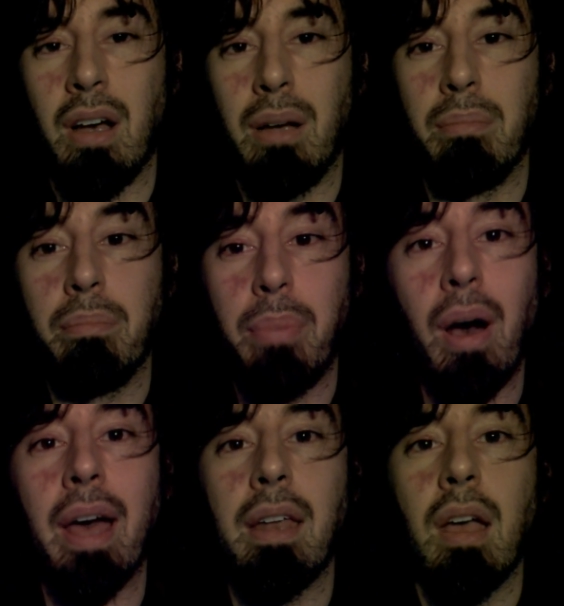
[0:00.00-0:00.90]
Um,
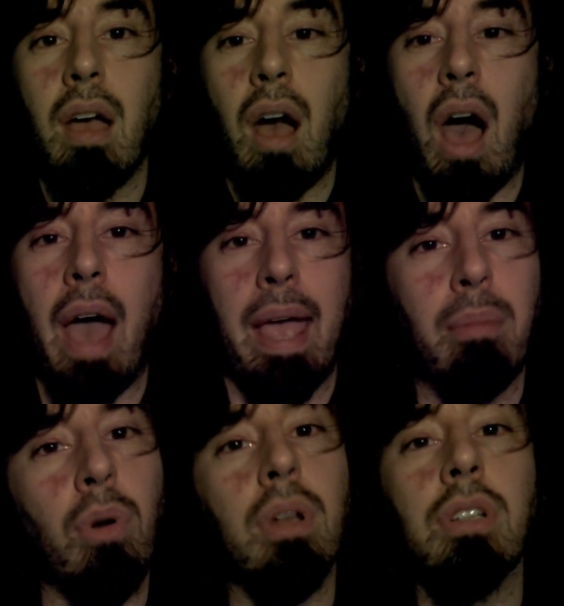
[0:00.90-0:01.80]
but I
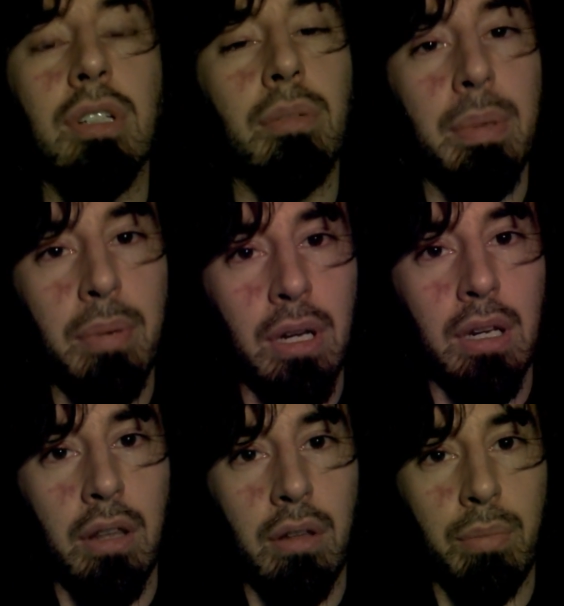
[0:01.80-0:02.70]
am going to still be putting
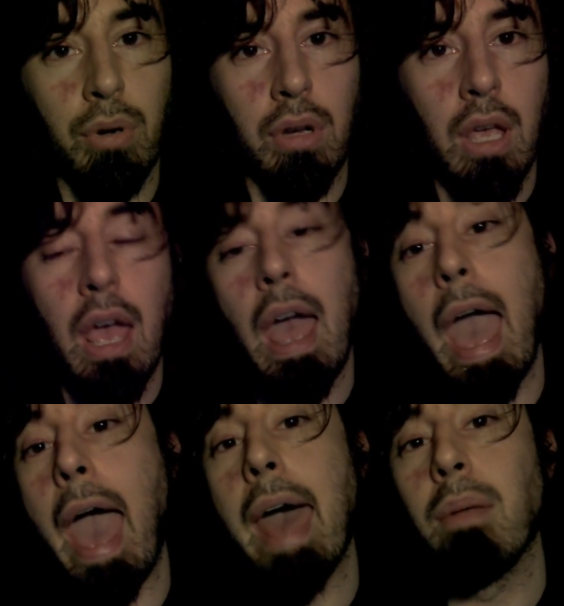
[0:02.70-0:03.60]
together the book,
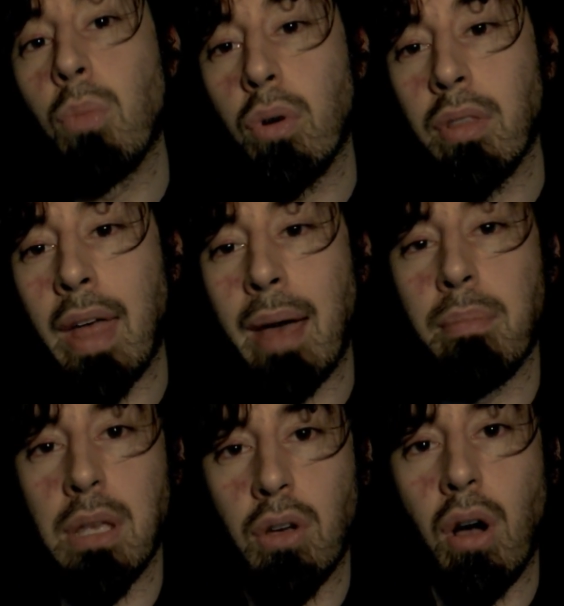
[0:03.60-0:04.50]
and more than that,
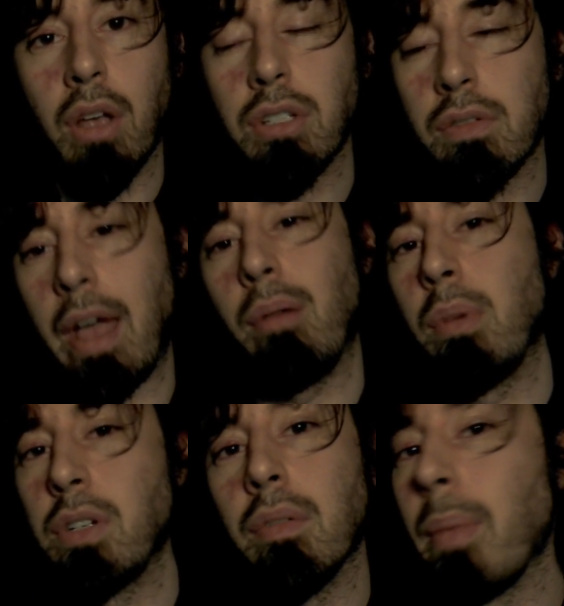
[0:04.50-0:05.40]
because of how
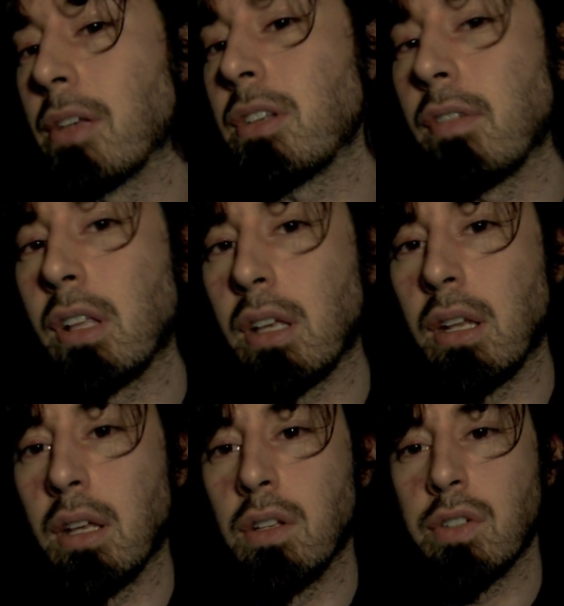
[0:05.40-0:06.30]
much of a mess I feel like it
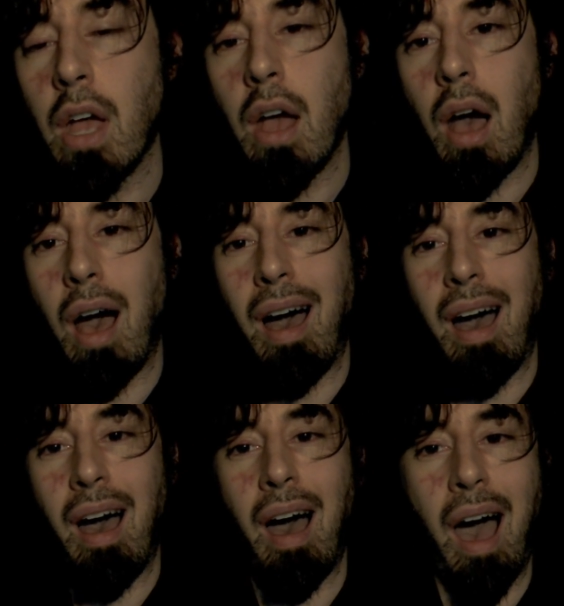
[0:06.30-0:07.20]
is,
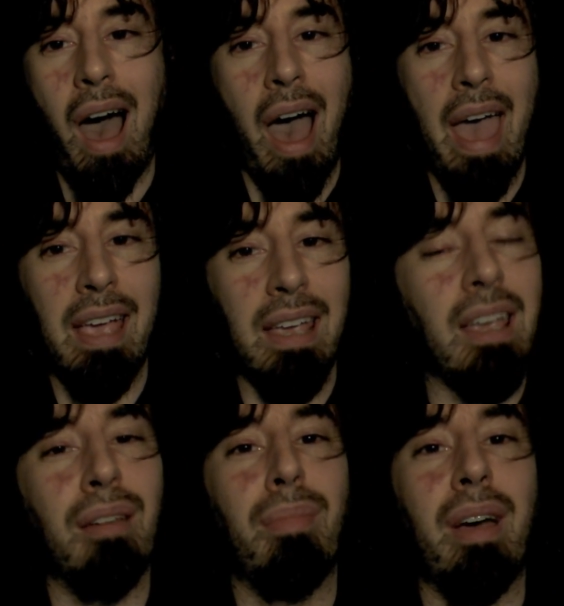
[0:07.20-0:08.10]
uh, I,
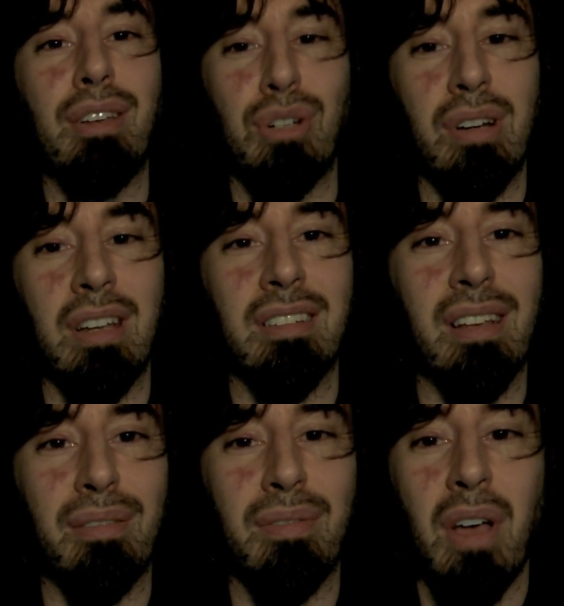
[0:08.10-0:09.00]
in my journeys,
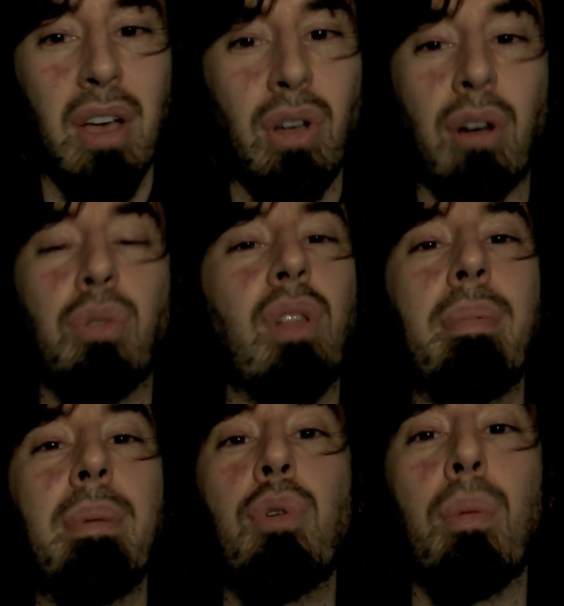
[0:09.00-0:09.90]
have talked to a lot of
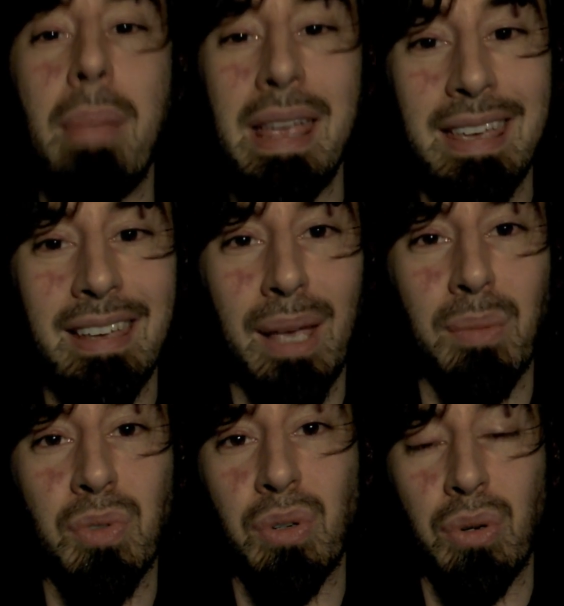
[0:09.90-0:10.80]
people who are making
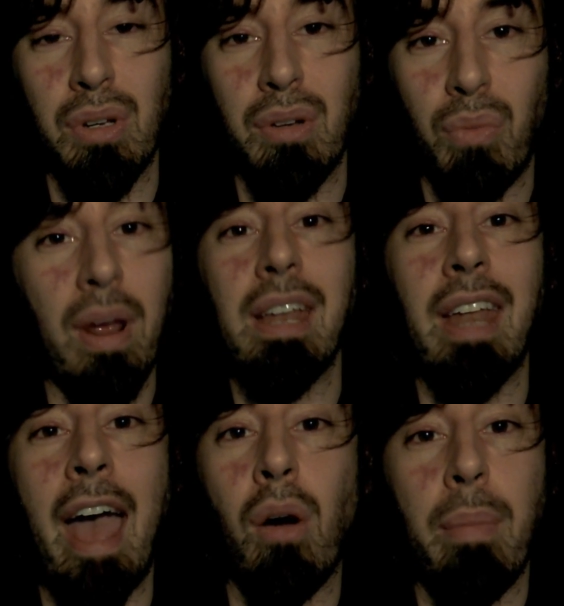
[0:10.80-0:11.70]
games for good right
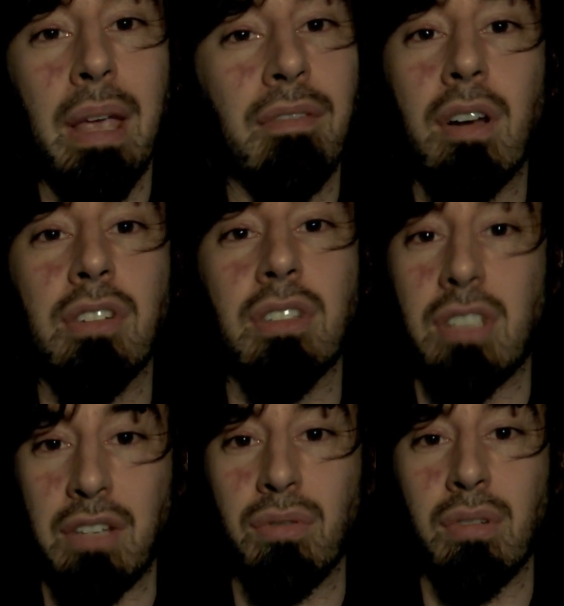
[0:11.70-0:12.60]
now, making very
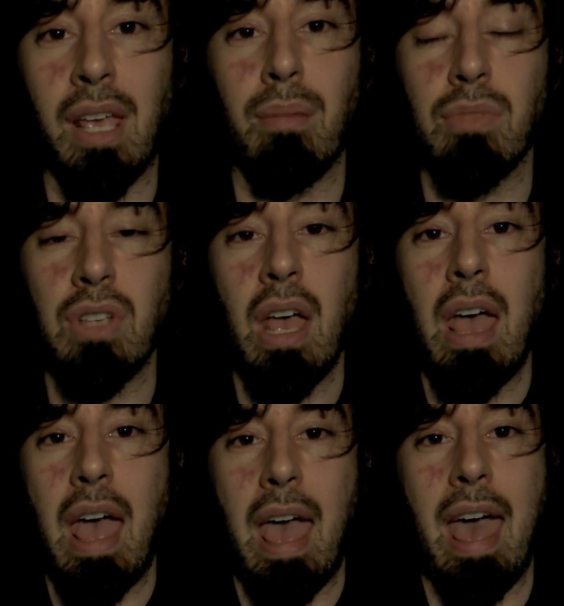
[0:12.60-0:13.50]
successful games.
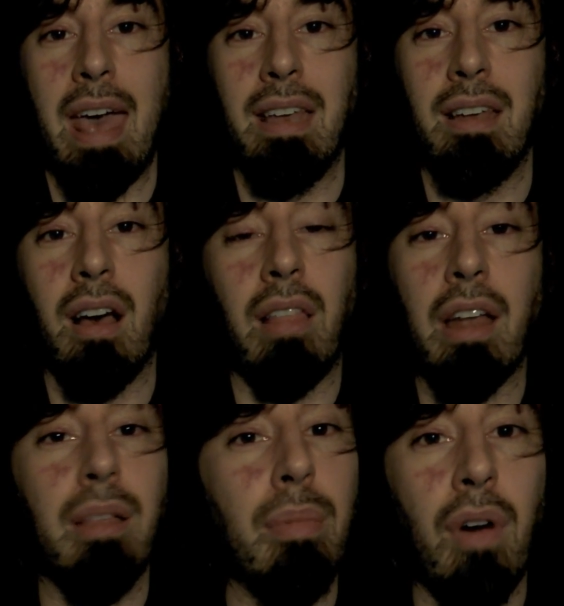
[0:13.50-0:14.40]
And a
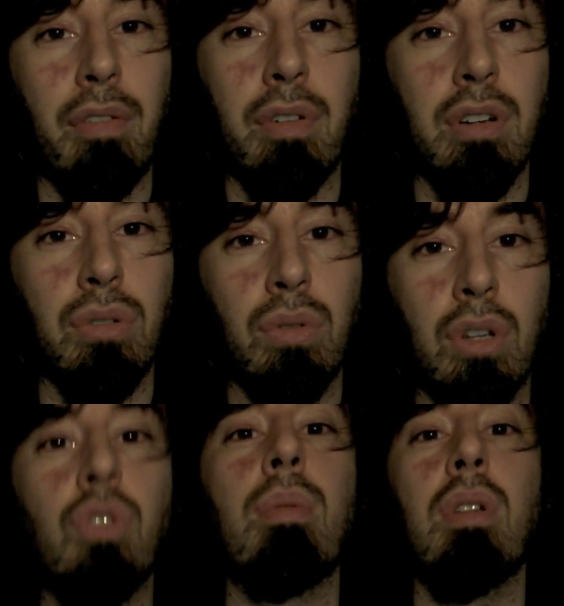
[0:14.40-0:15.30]
lot of them have offered to
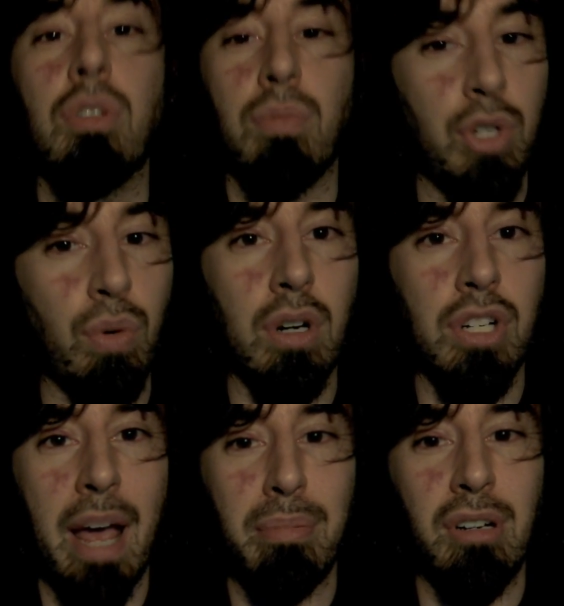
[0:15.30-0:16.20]
contribute a small short
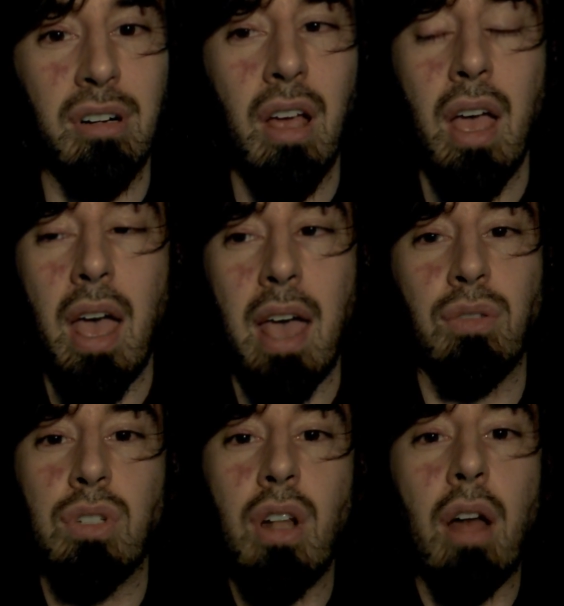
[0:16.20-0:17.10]
chapter. And
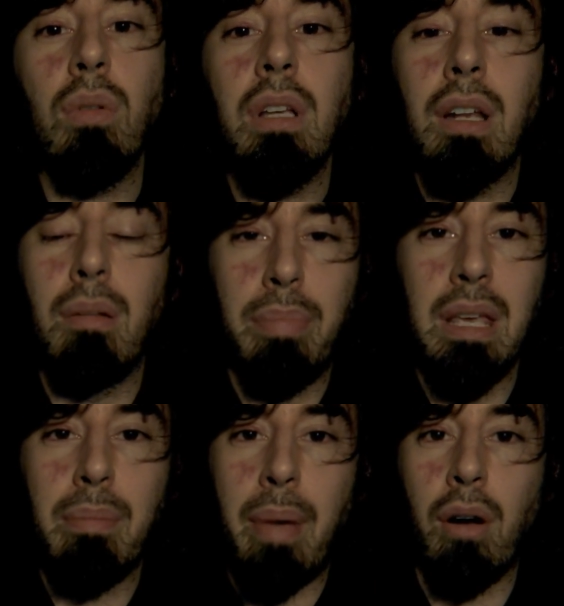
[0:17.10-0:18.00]
so it's not only going to
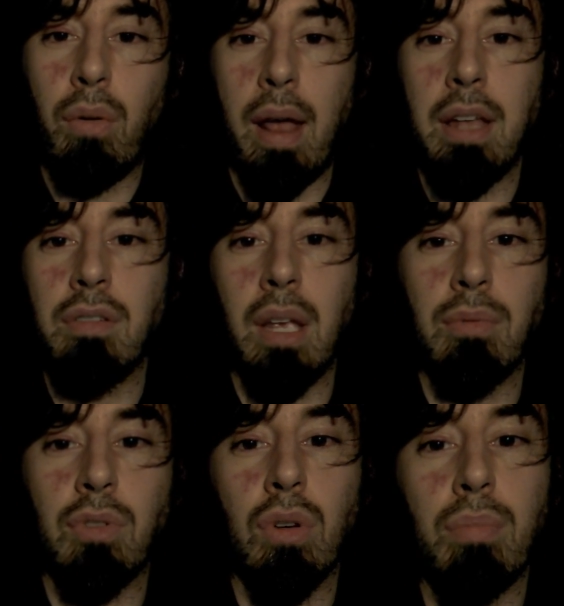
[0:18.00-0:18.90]
be about grants for
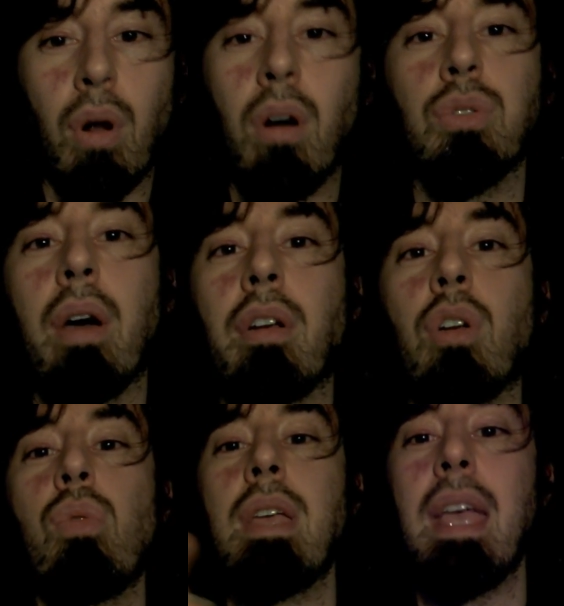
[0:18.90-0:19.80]
Games For Good, but also how to
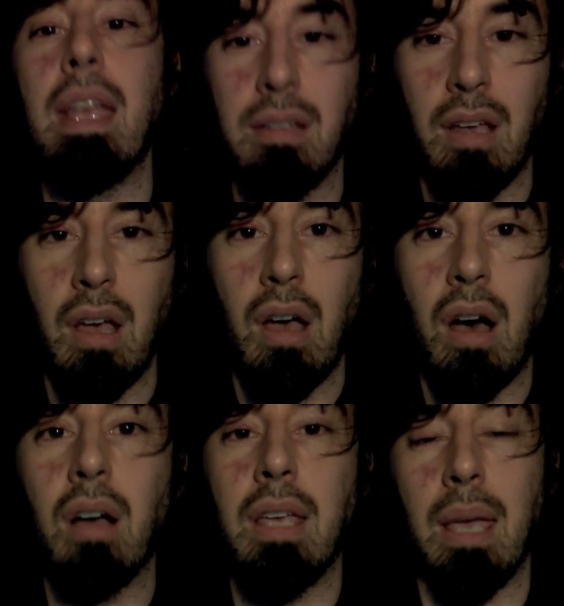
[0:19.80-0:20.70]
create
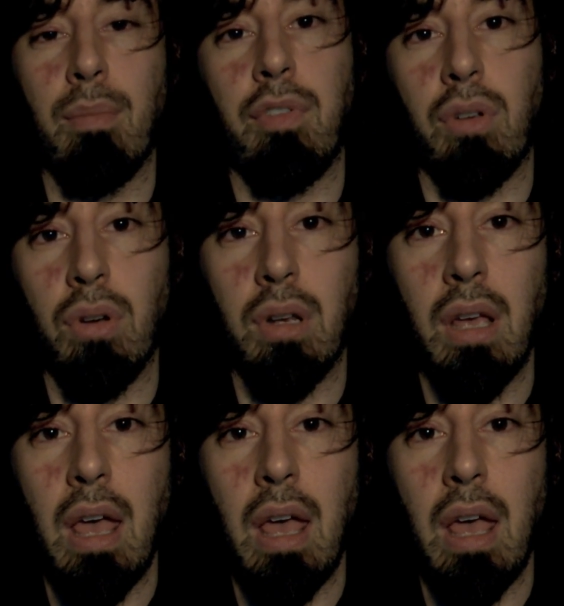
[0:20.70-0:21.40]
a game for good.